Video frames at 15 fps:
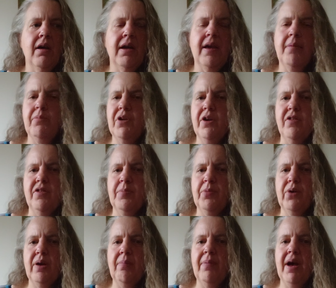am going to
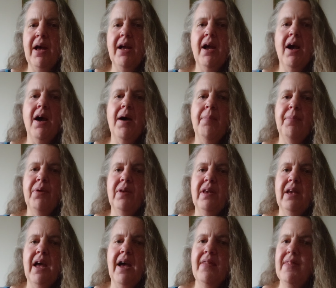bring back up,
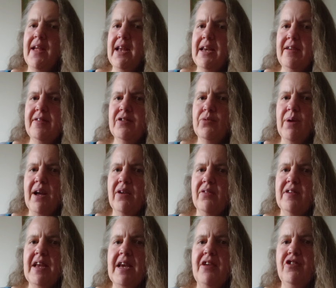and that is around
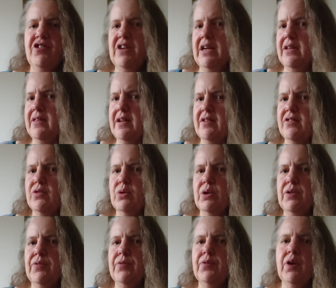energy, and that sort
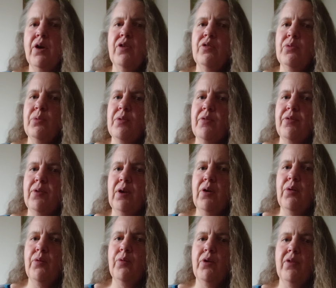of goes with the
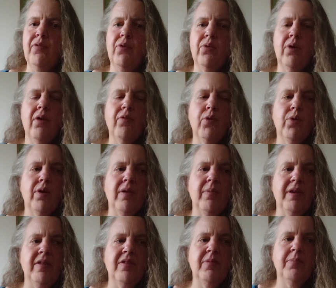flow of whatever I've already
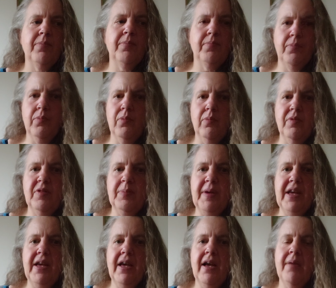been
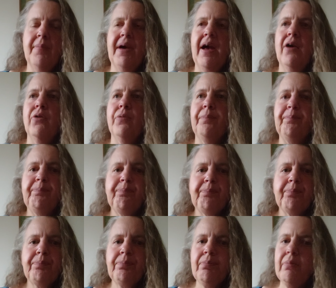speaking about
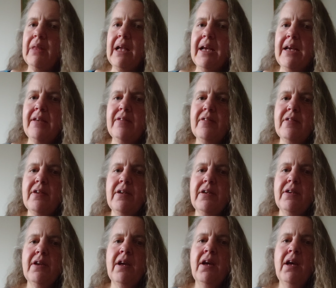is
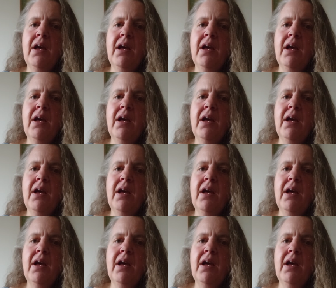that